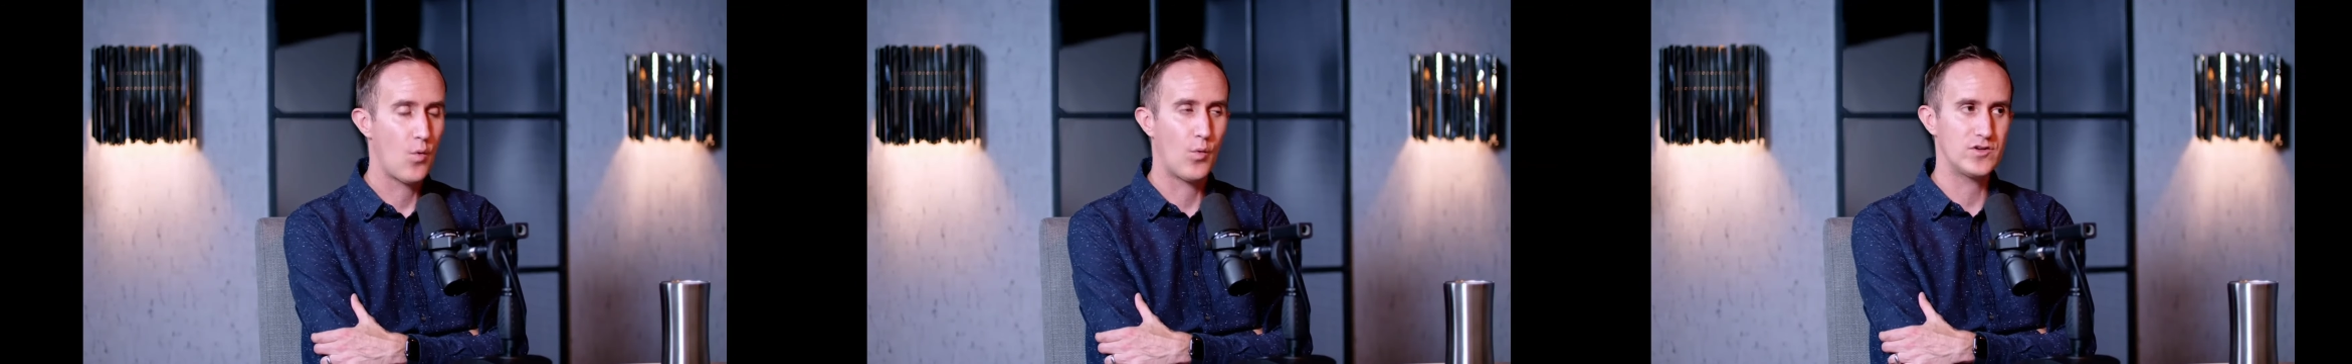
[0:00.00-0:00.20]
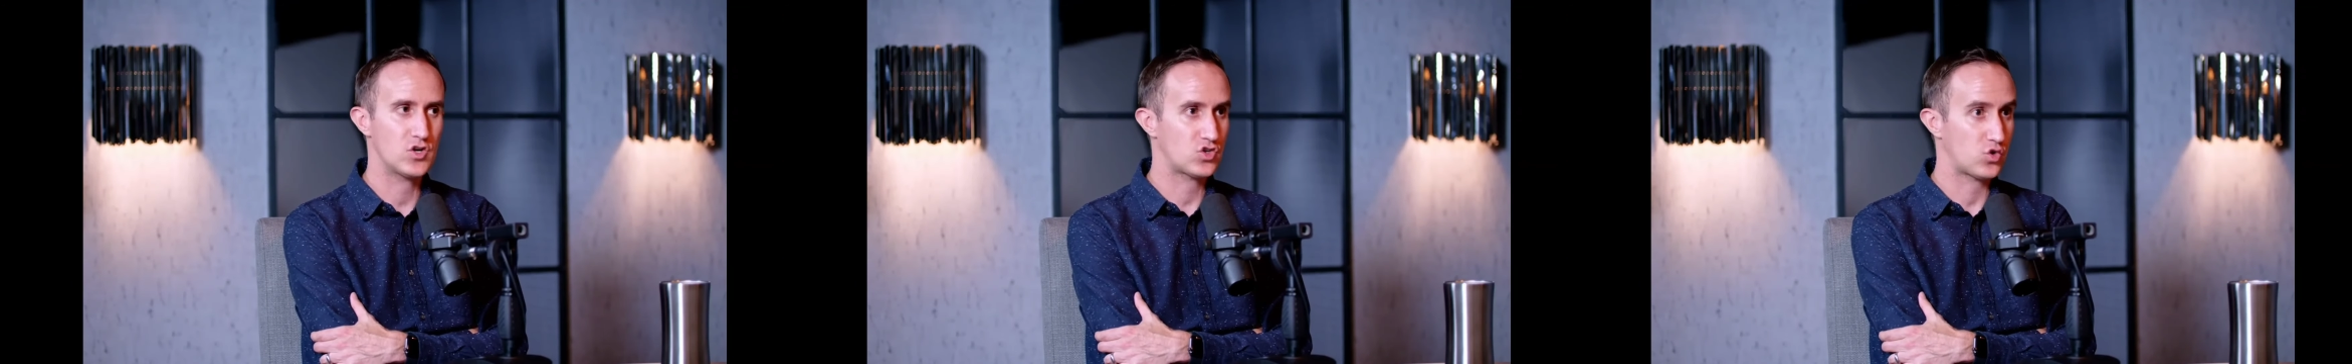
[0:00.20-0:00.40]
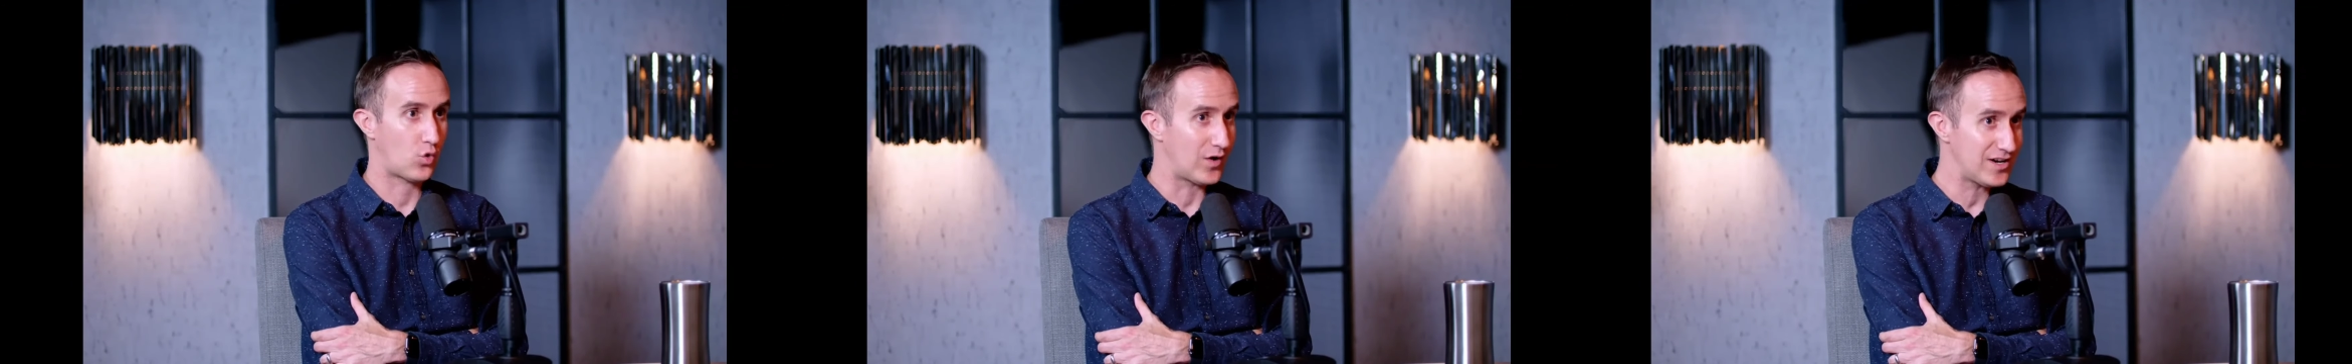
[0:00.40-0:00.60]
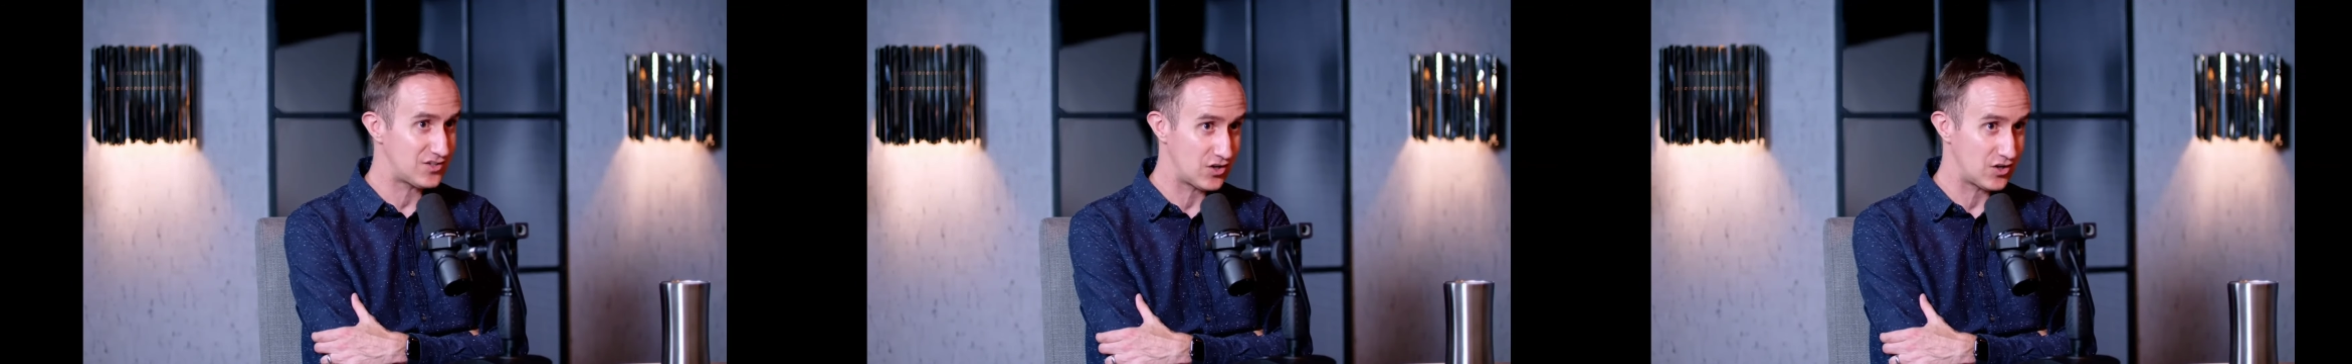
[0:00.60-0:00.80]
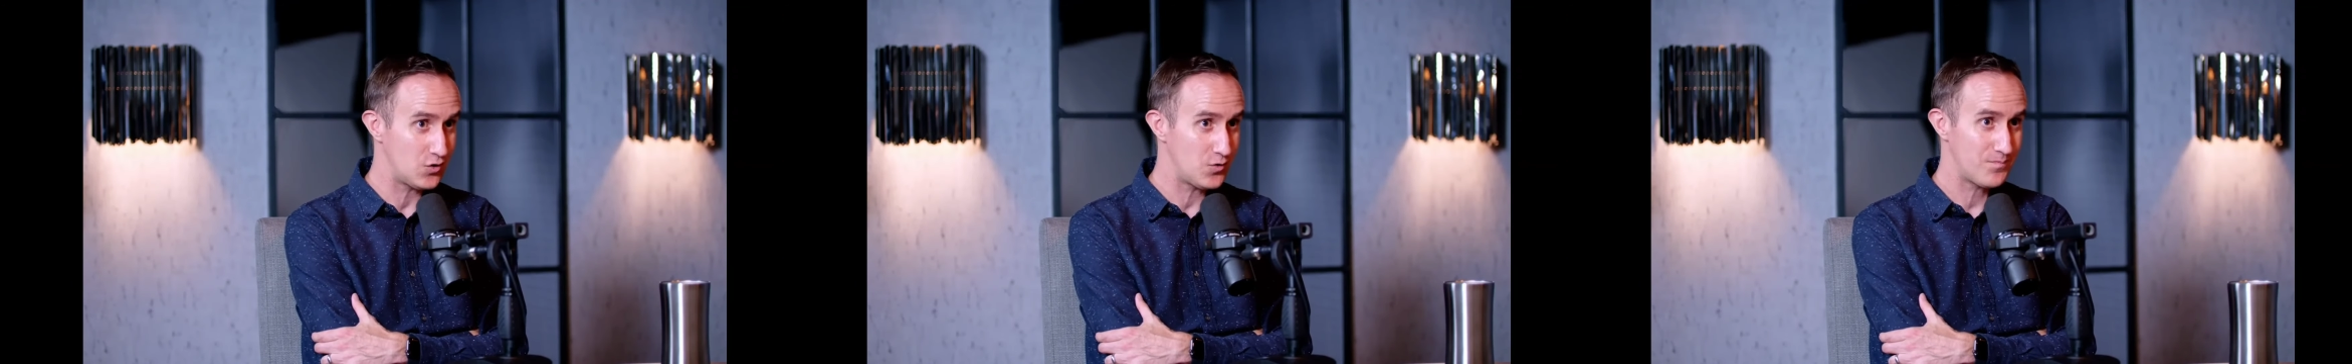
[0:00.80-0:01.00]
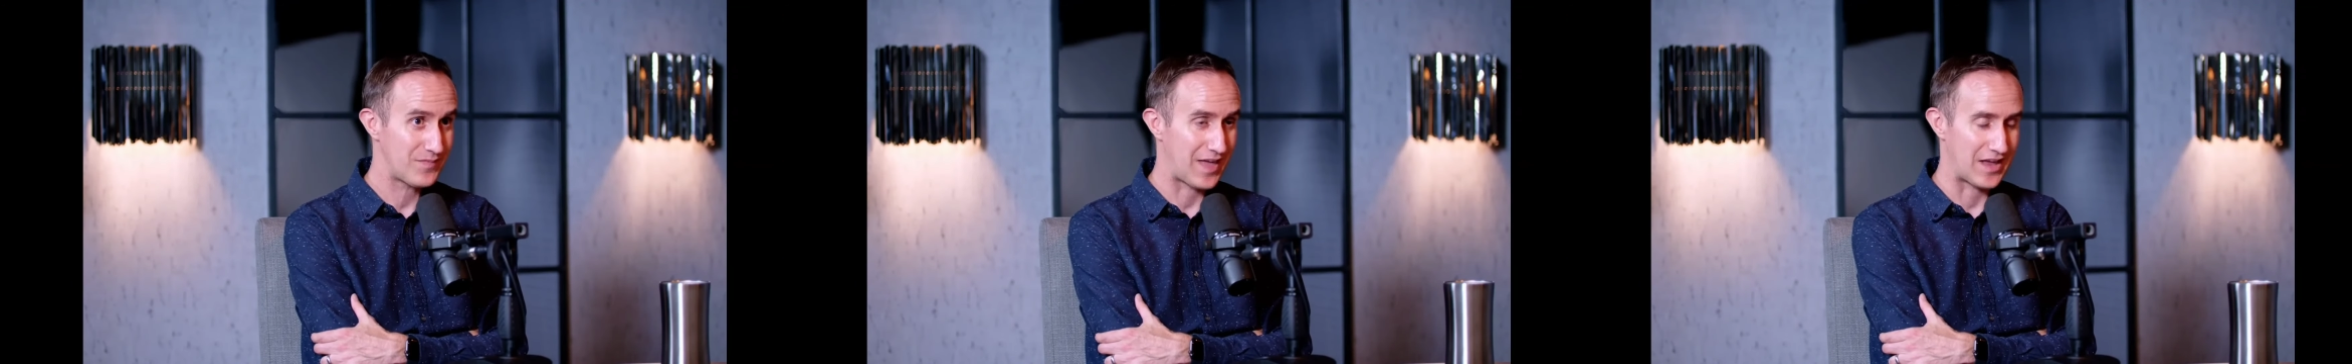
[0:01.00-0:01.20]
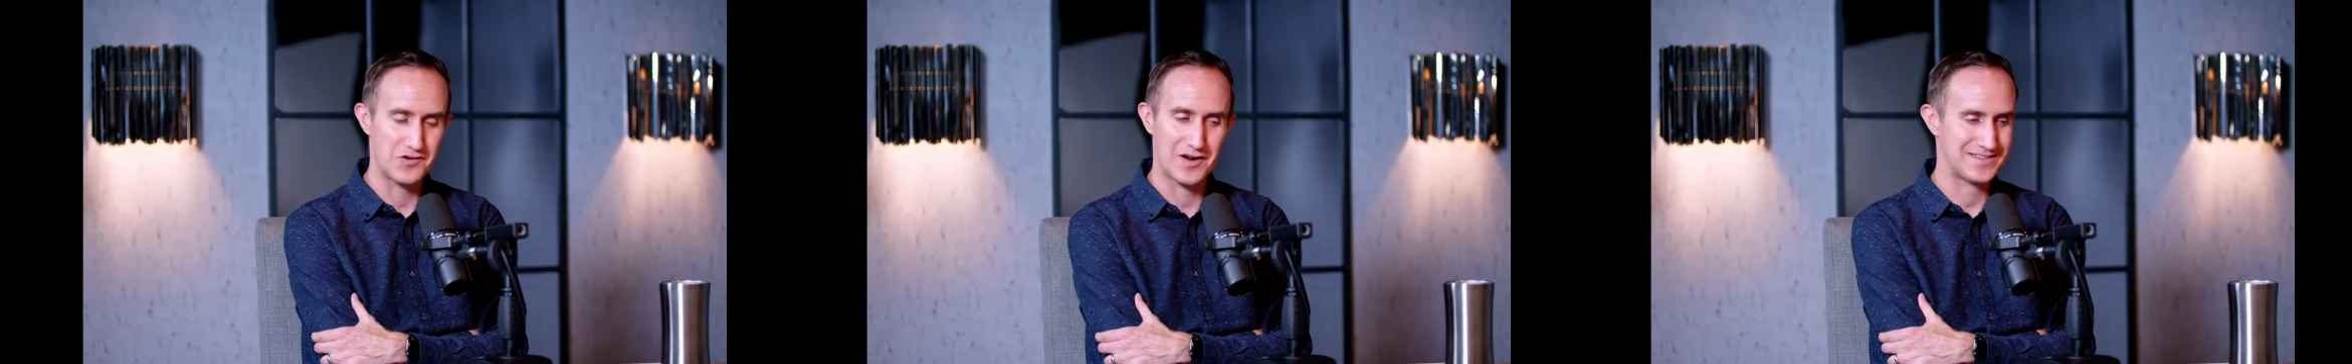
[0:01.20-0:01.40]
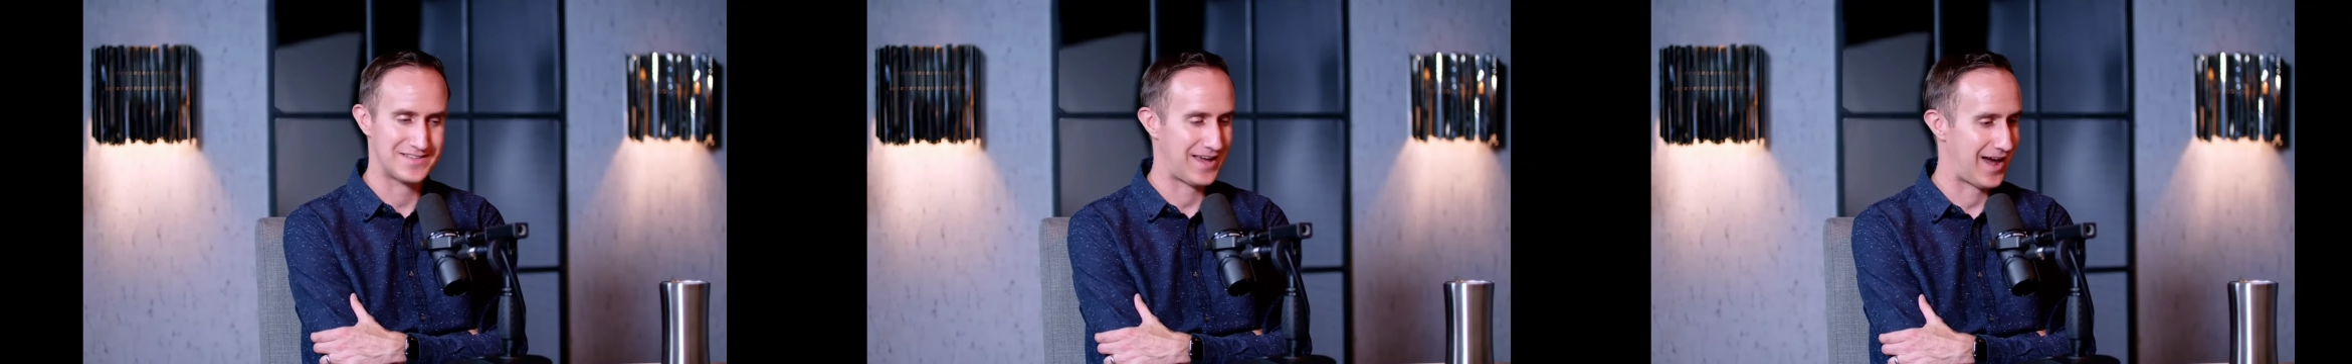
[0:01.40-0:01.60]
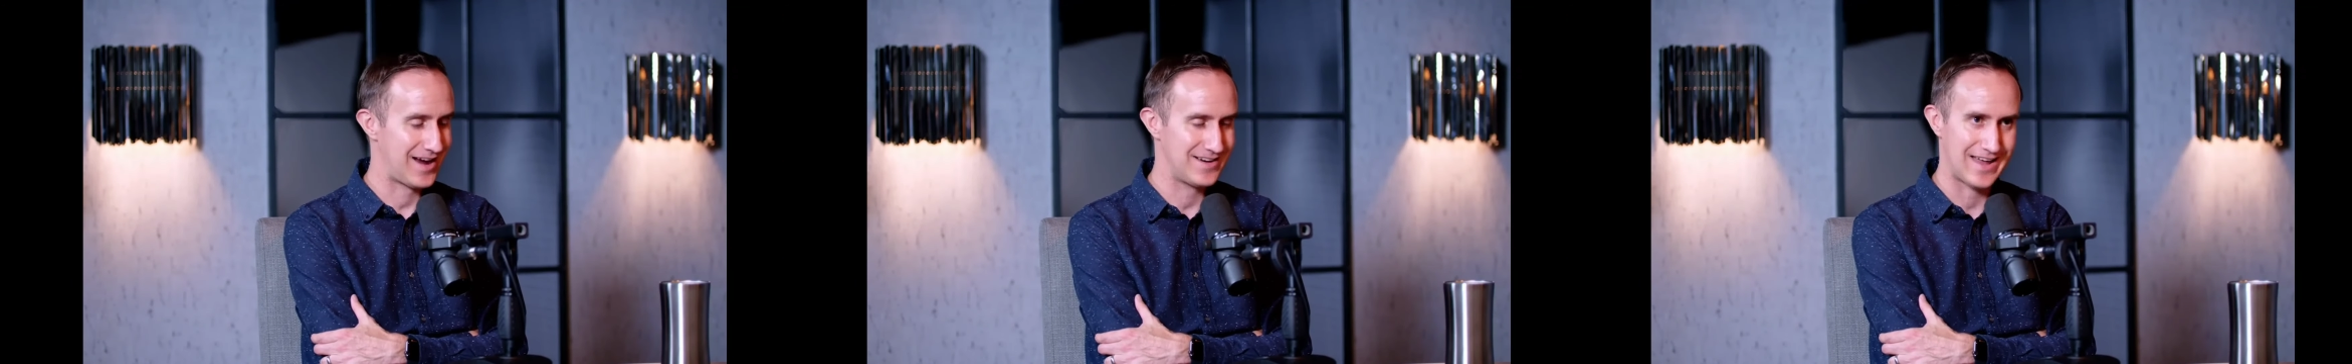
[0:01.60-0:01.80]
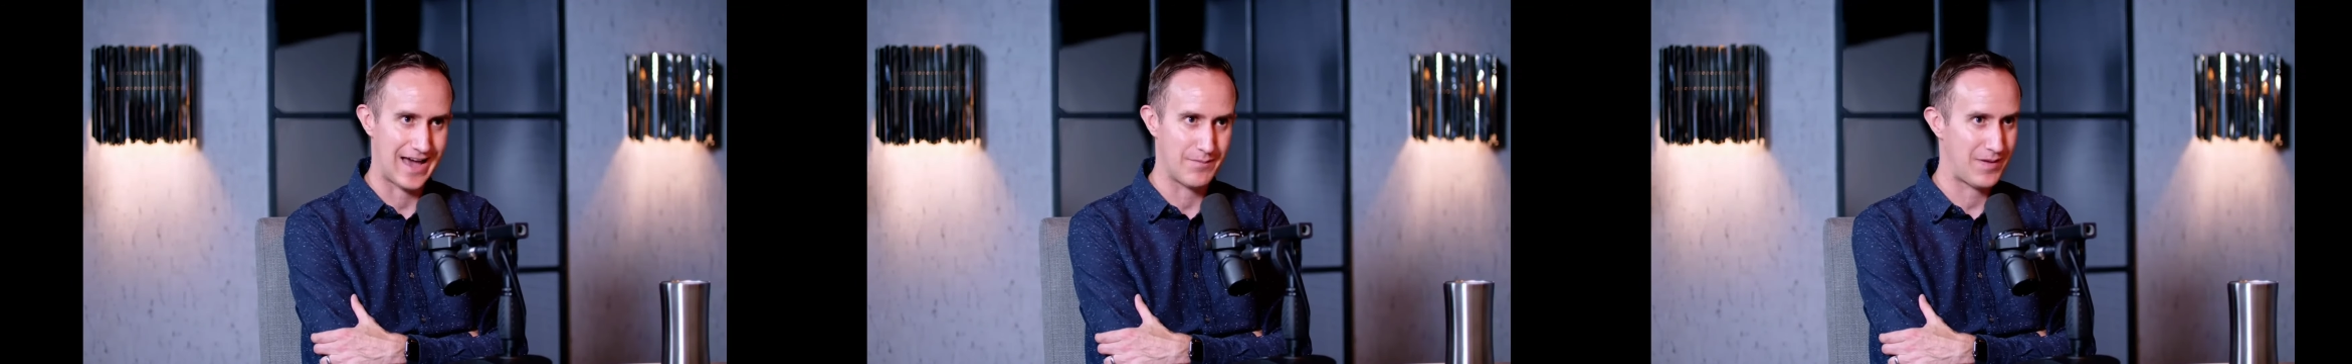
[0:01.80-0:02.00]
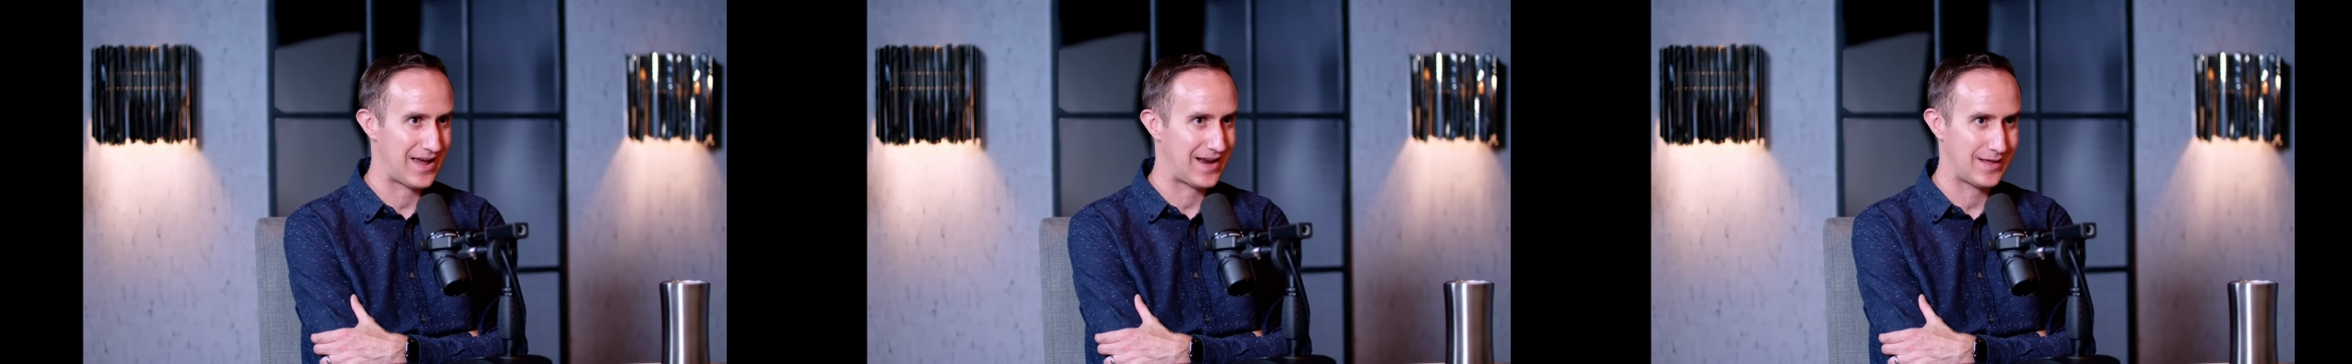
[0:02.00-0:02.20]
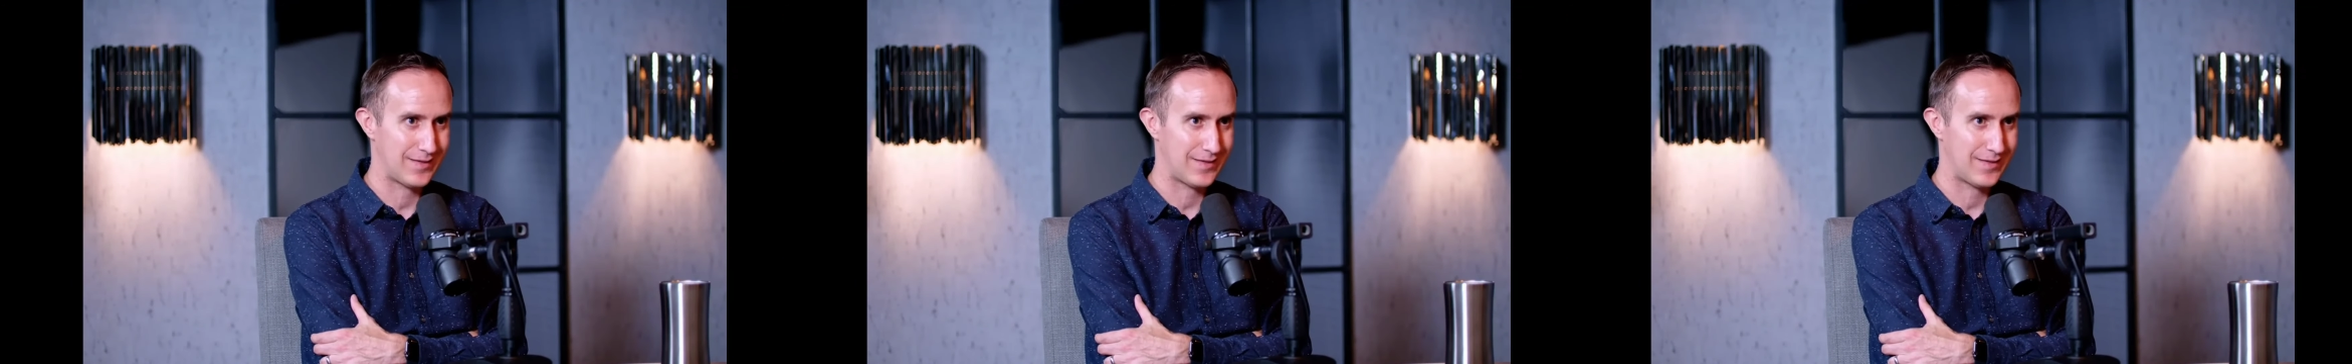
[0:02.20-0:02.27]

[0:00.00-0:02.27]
When you're 22 and you're not tied down by